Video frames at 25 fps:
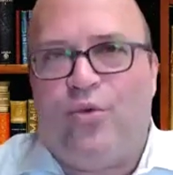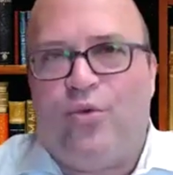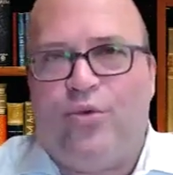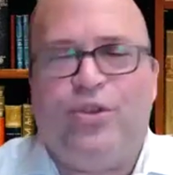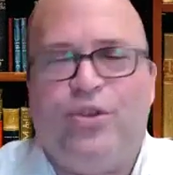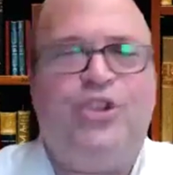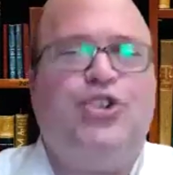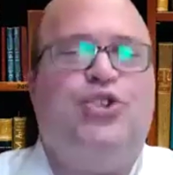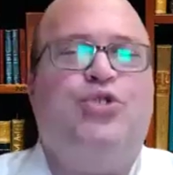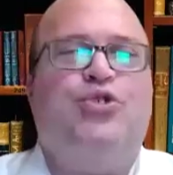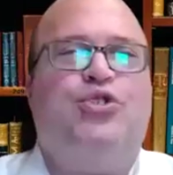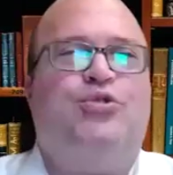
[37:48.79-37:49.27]

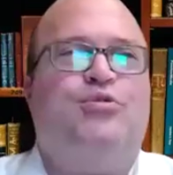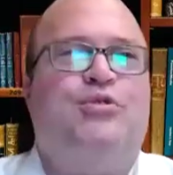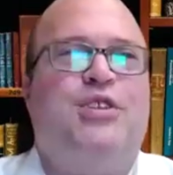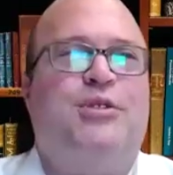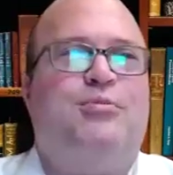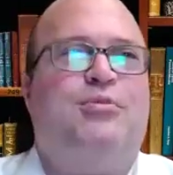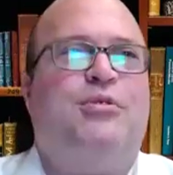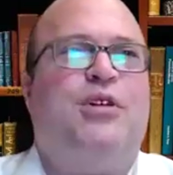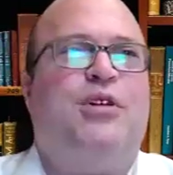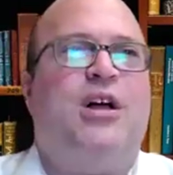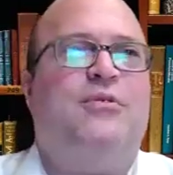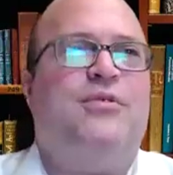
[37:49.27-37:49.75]
the Jewish
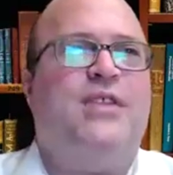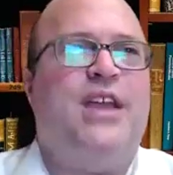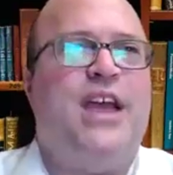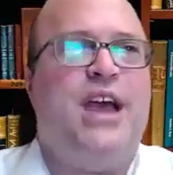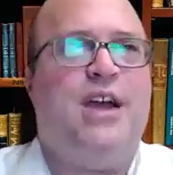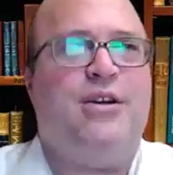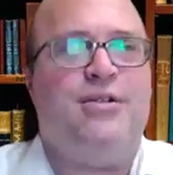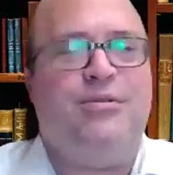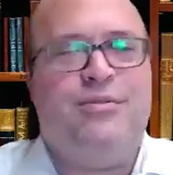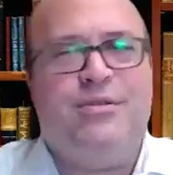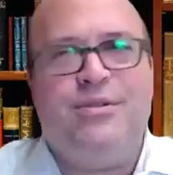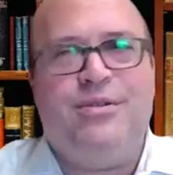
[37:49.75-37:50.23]
people have
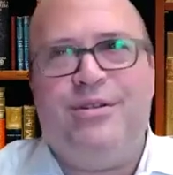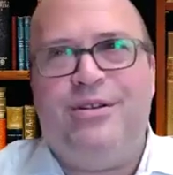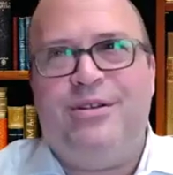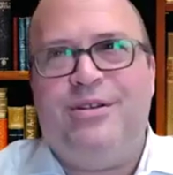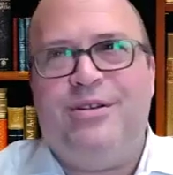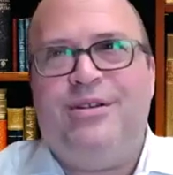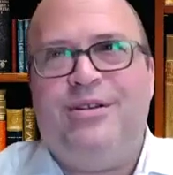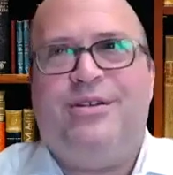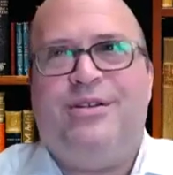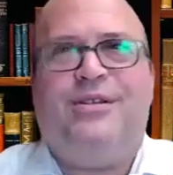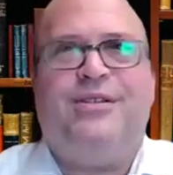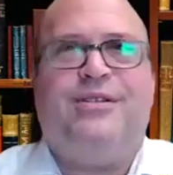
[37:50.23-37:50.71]
now
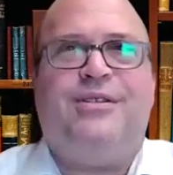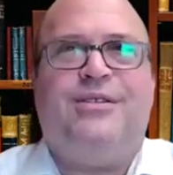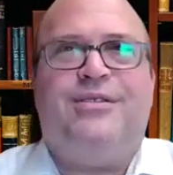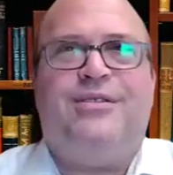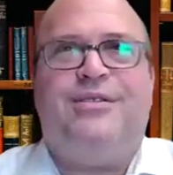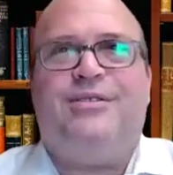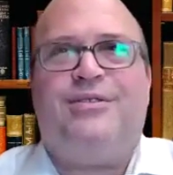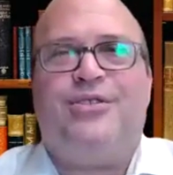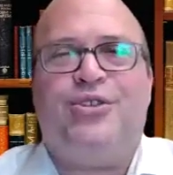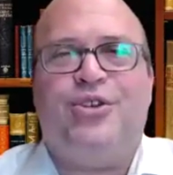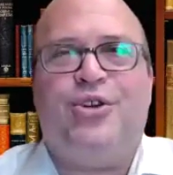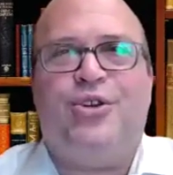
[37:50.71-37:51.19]

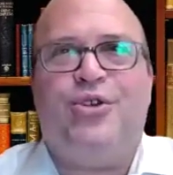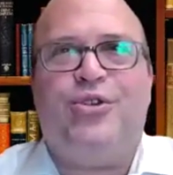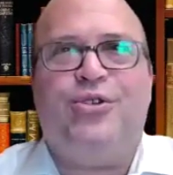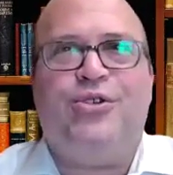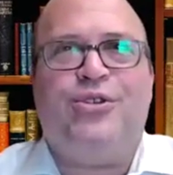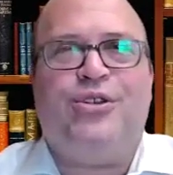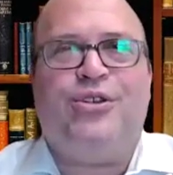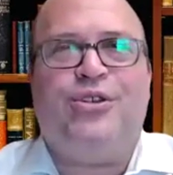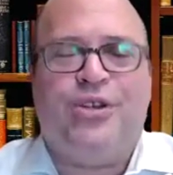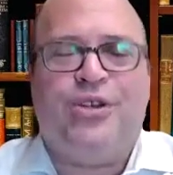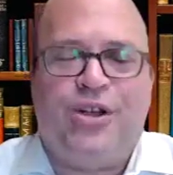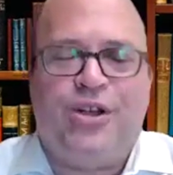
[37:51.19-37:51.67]

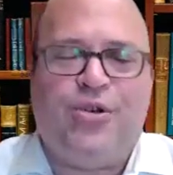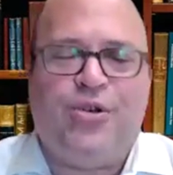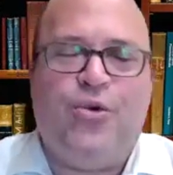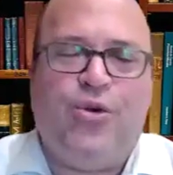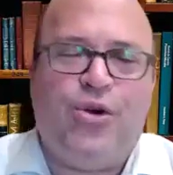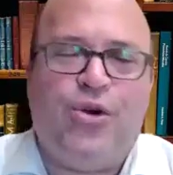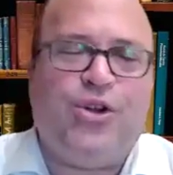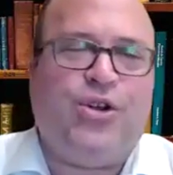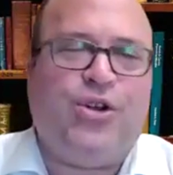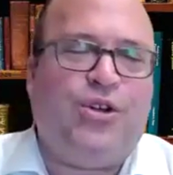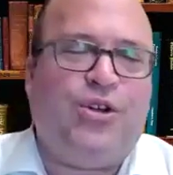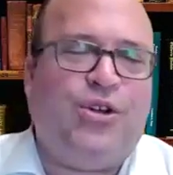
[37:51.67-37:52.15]
turned a
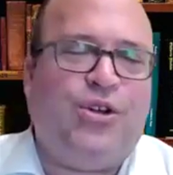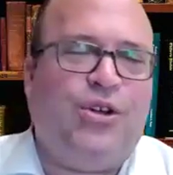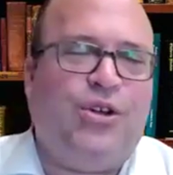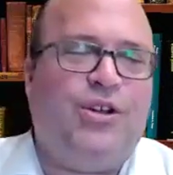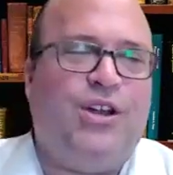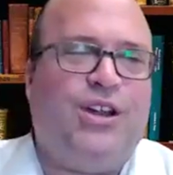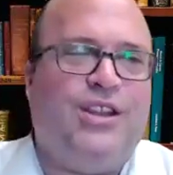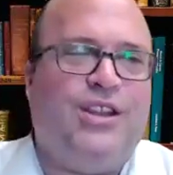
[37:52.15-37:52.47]
corner.